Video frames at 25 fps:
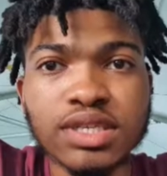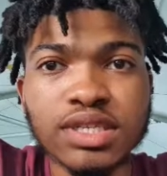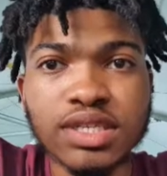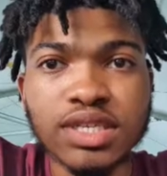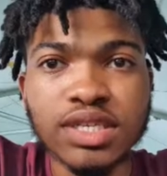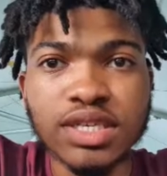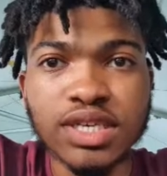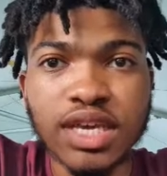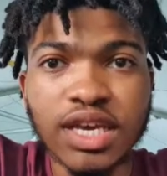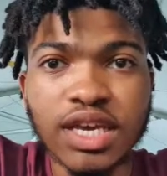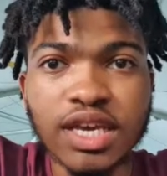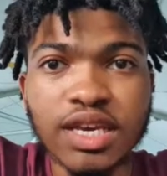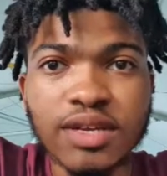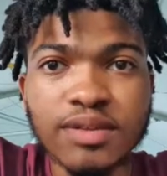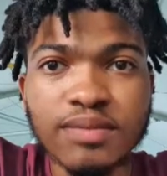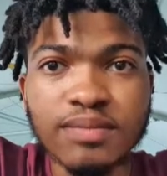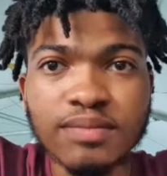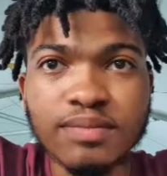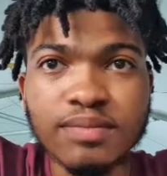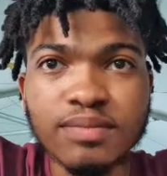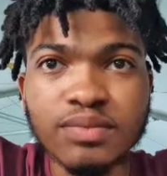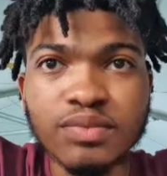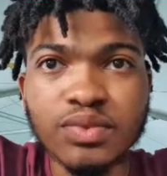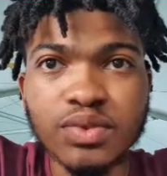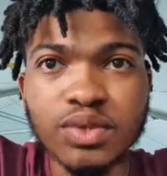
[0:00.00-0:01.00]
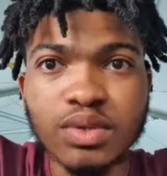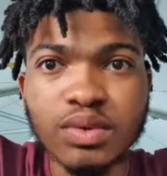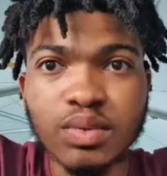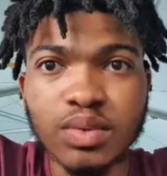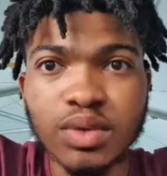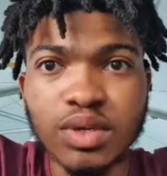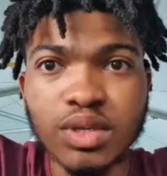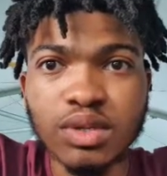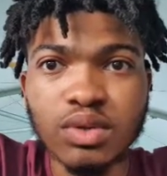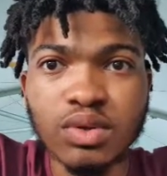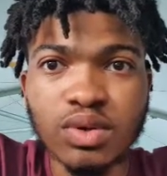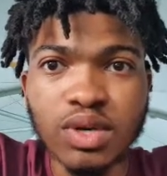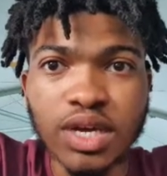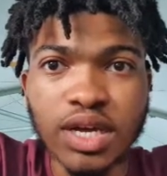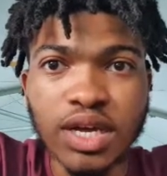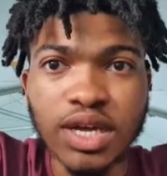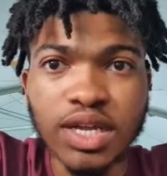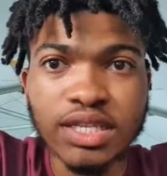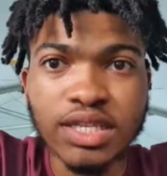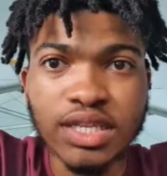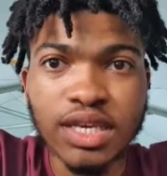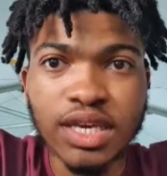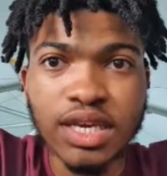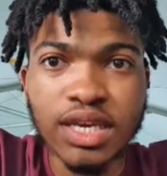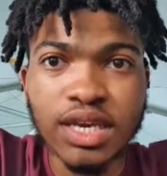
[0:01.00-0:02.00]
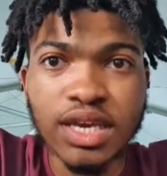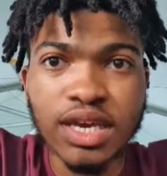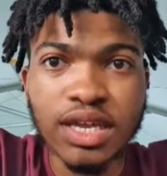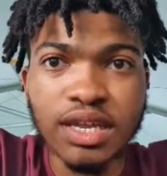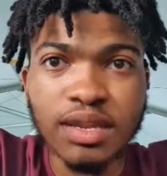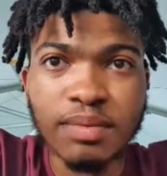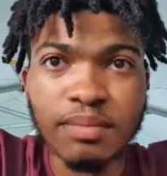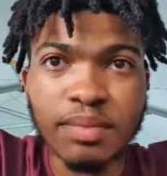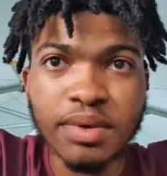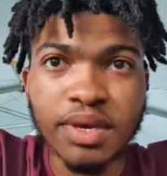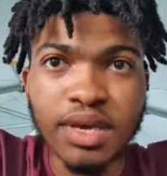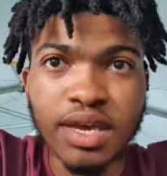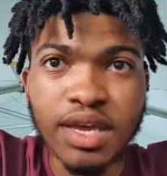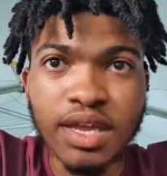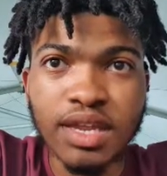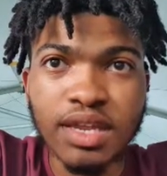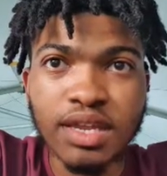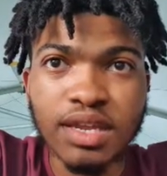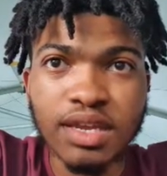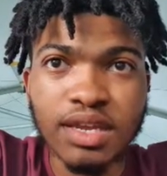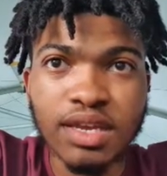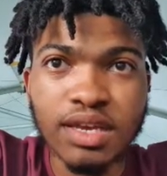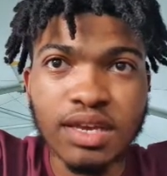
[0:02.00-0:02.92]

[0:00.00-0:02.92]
dA, we look at an, bn,